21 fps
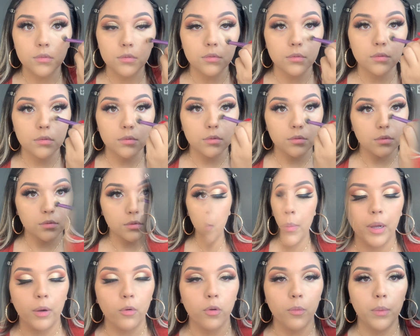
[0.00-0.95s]
And then I'll go
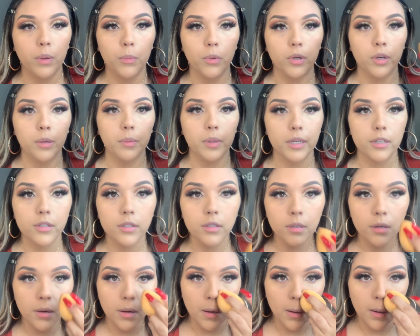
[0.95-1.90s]
back with my beauty blender
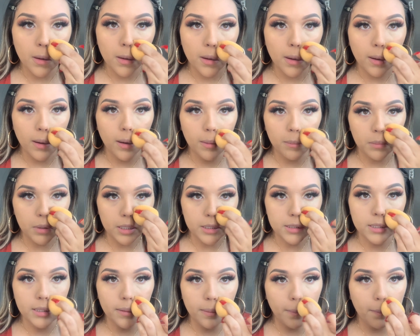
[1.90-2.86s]
and
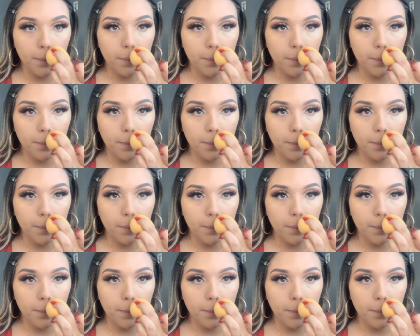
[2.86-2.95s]
blend it.